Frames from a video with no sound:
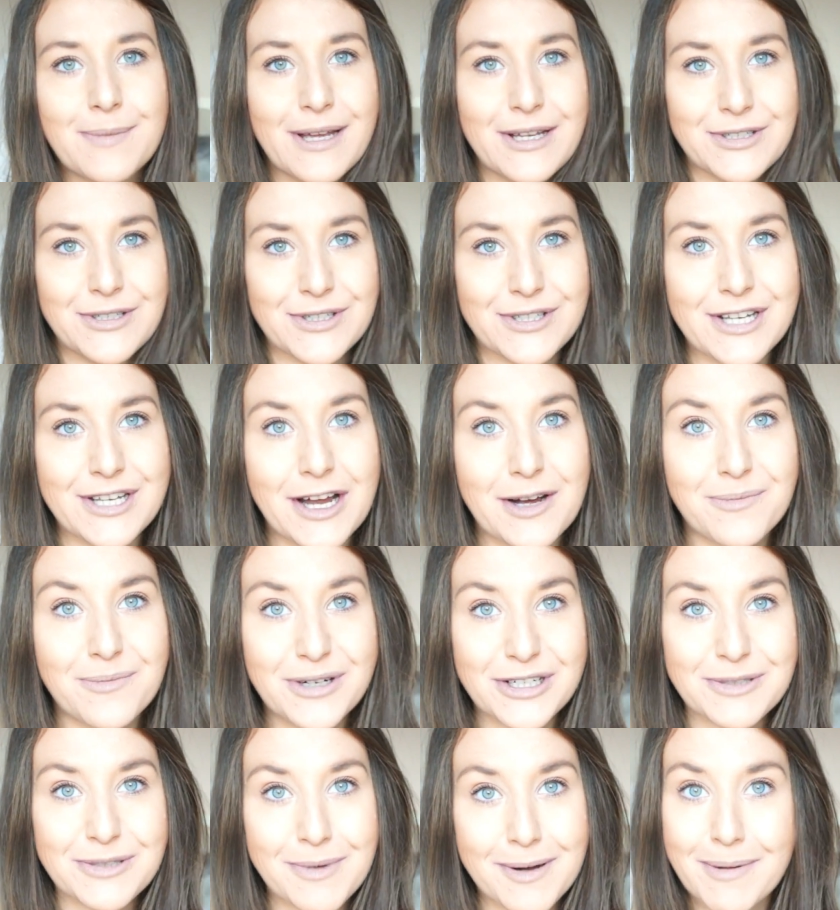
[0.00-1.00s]
me just how
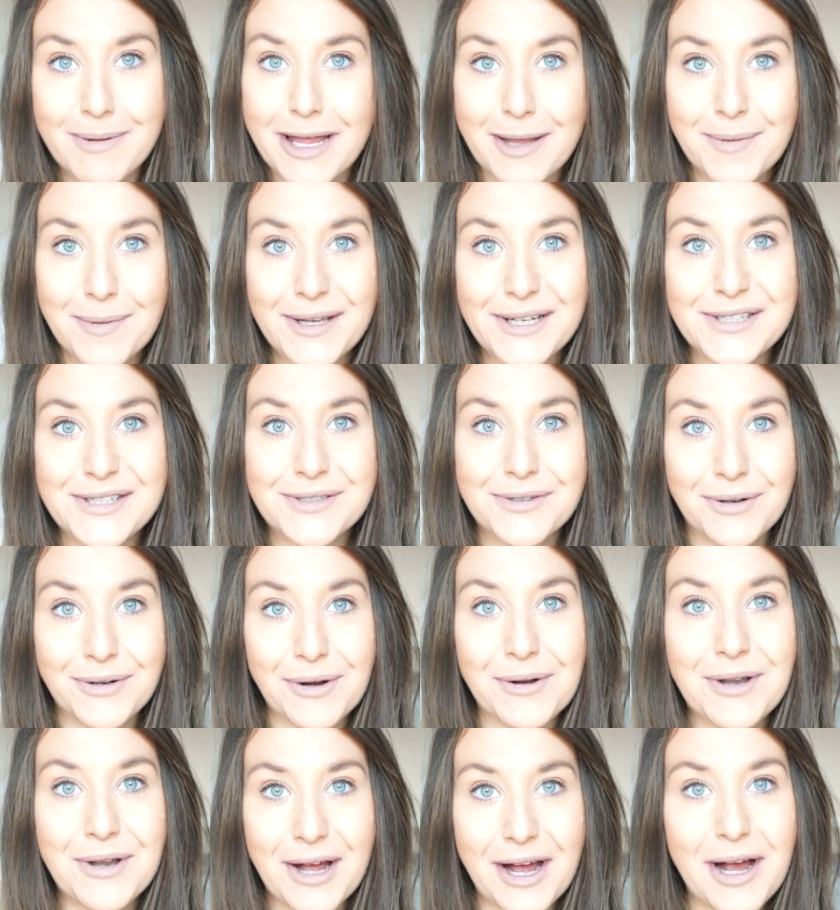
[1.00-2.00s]
much my baby has
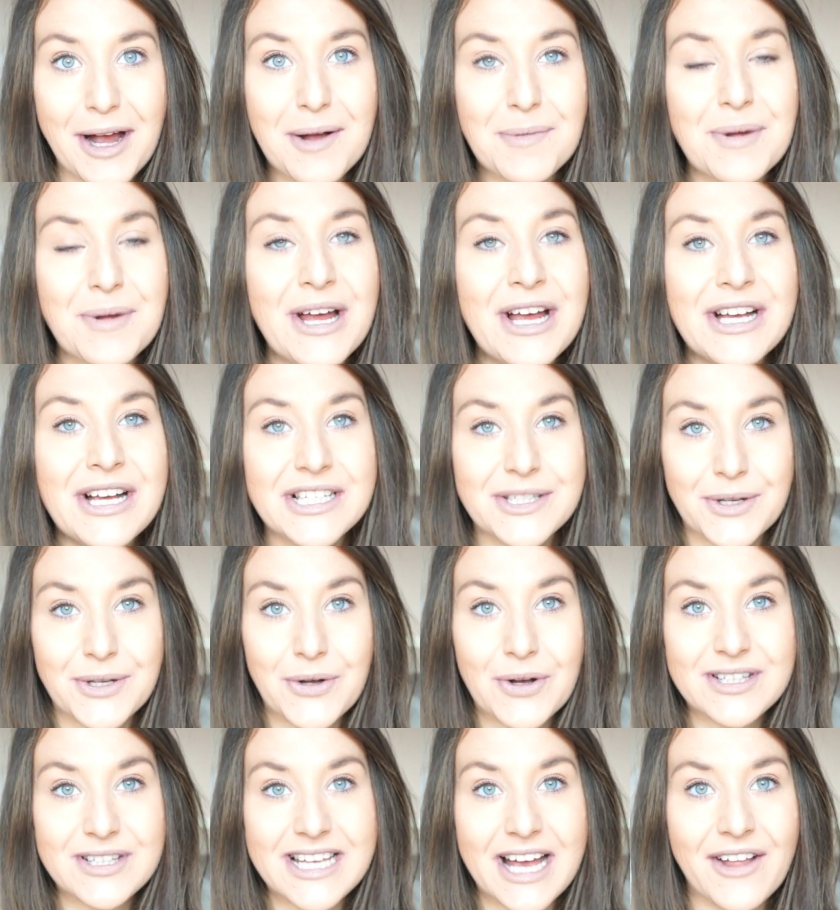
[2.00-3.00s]
grown up. So
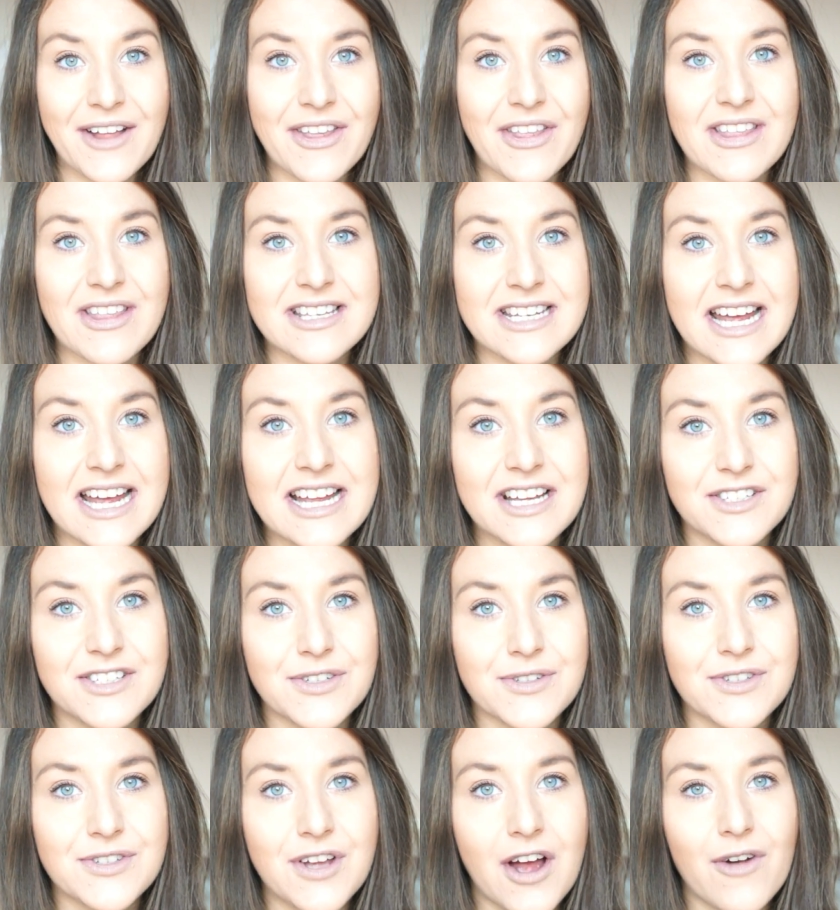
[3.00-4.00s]
I got it out the other day
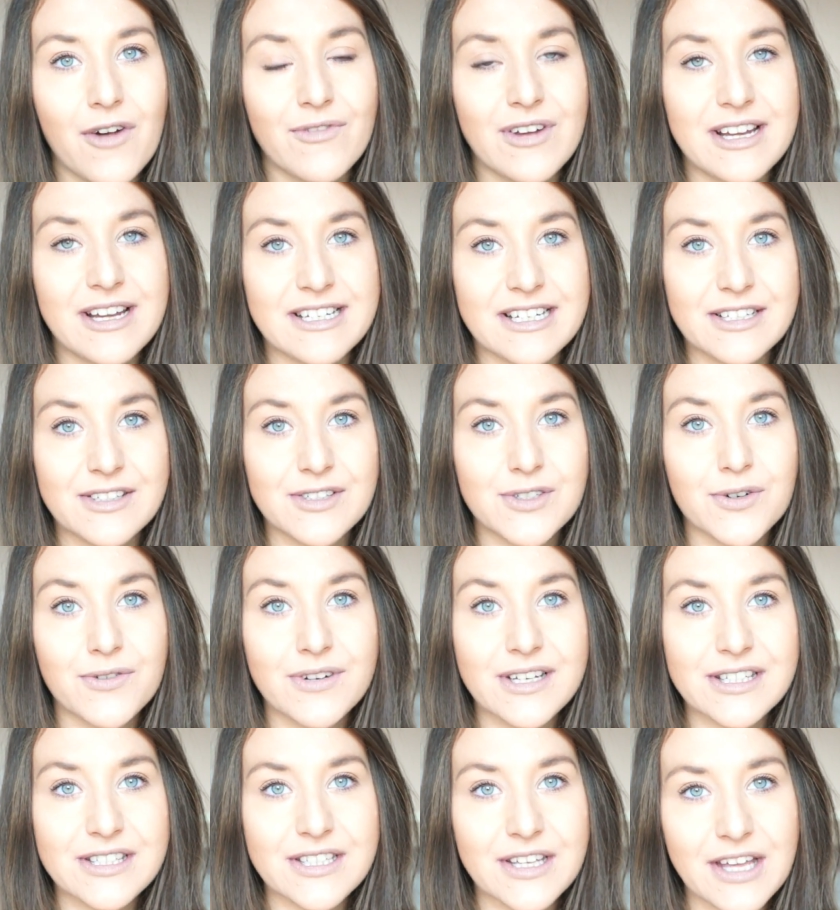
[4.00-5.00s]
to start reading
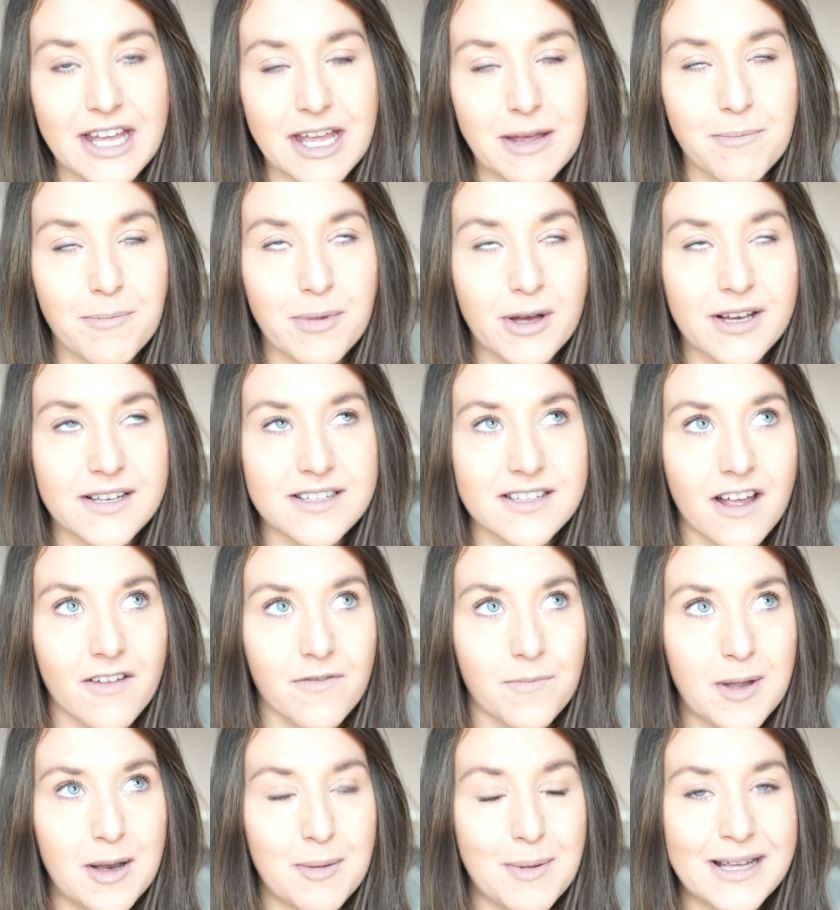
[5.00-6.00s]
stories to him because
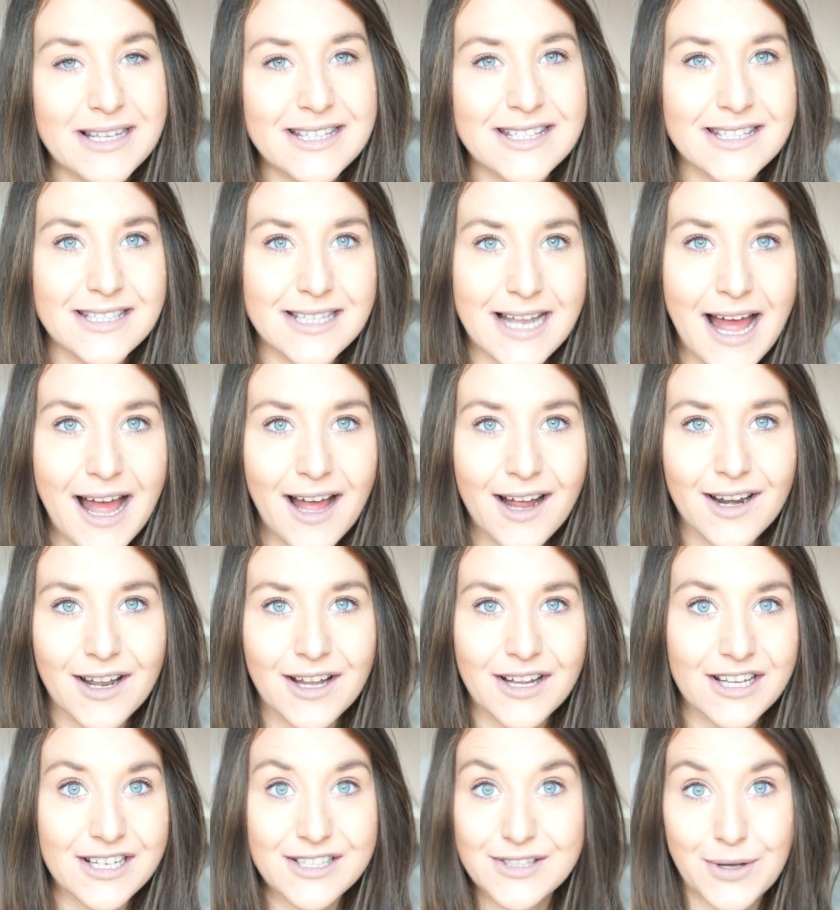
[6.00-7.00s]
I've been a bit slack
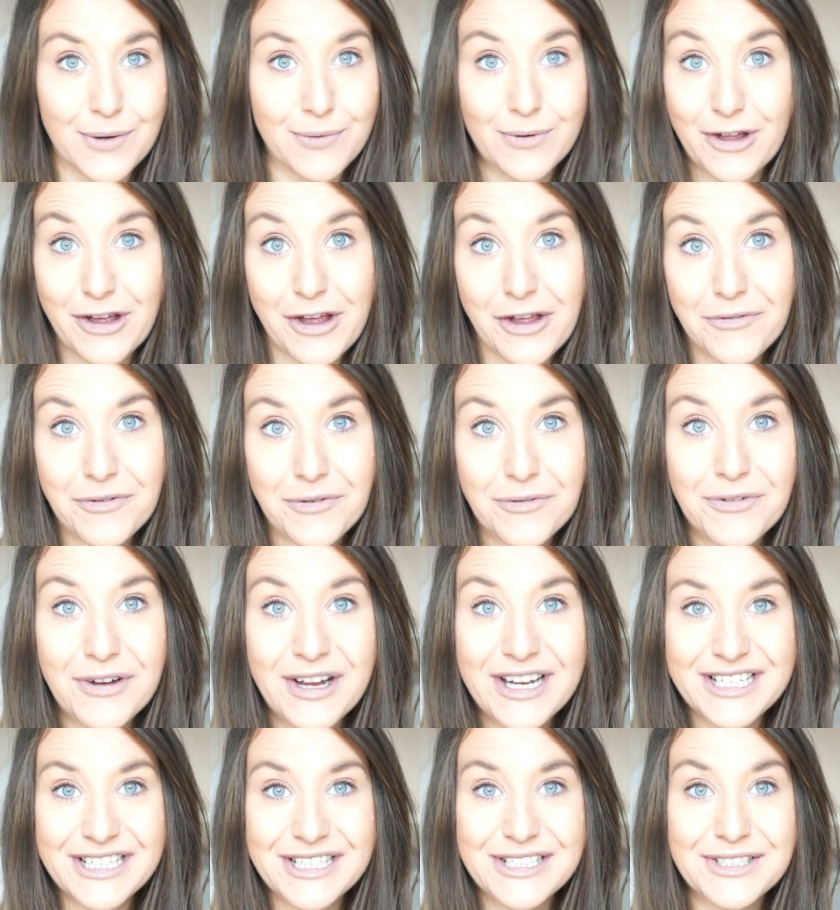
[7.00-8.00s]
like his whole life on
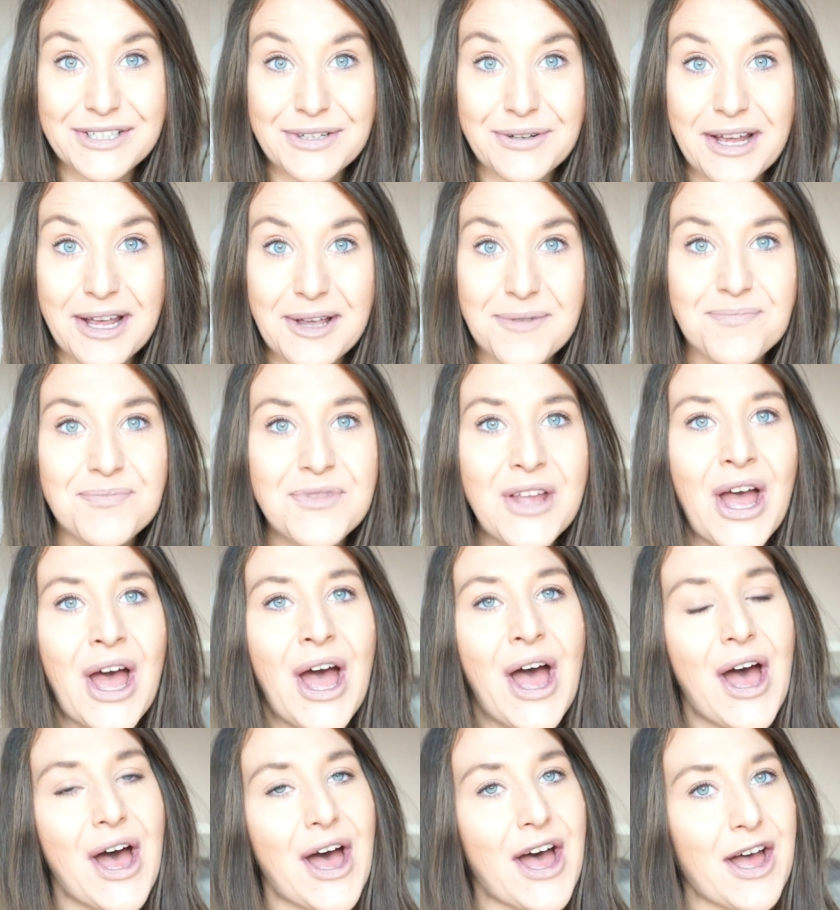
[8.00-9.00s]
reading to him.
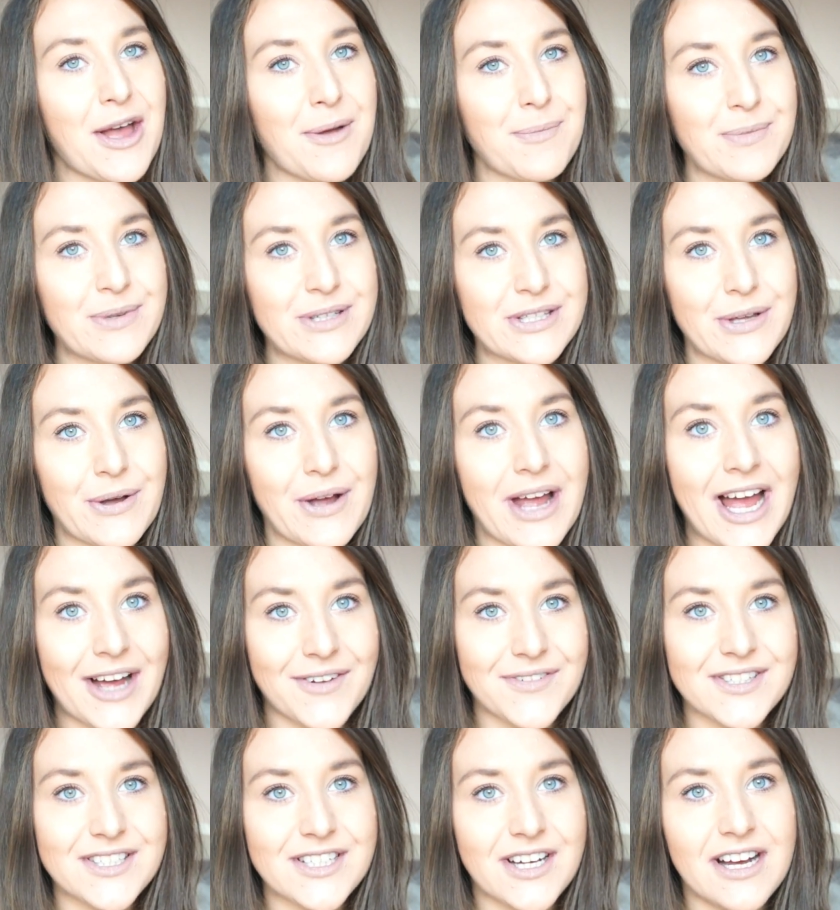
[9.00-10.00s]
So I
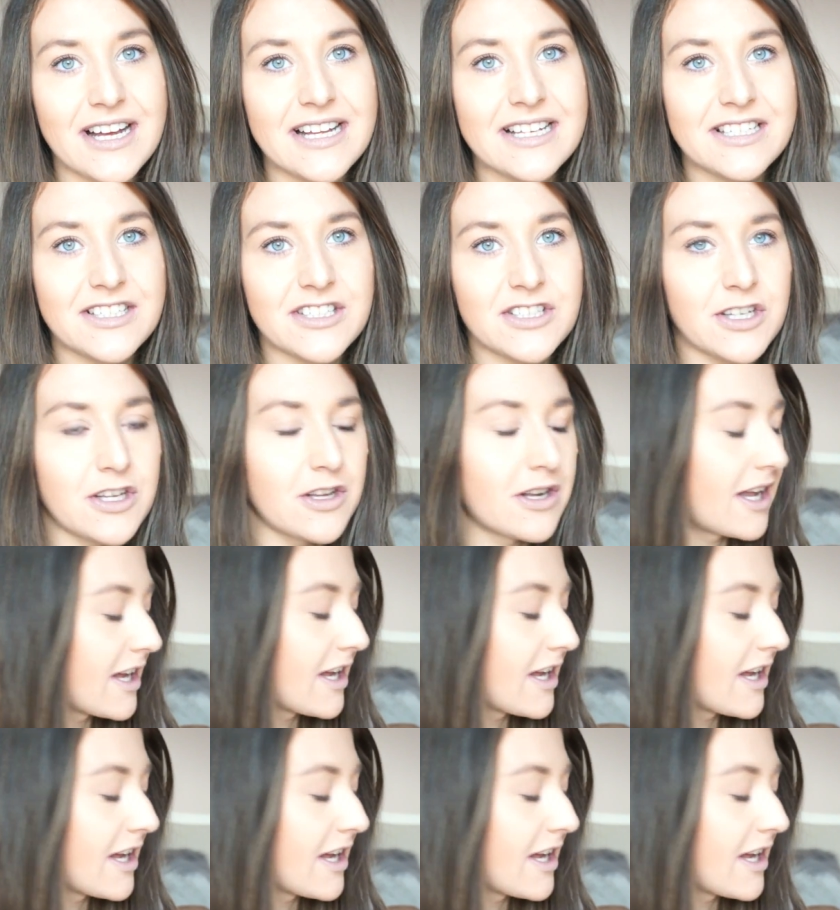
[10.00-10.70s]
have started to